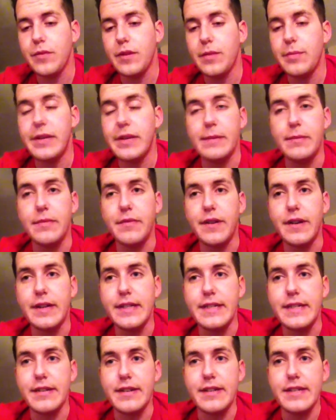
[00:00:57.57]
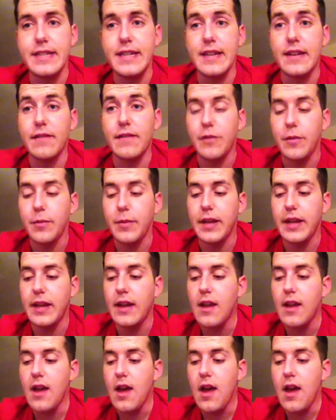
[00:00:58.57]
It became a very serious thing for me.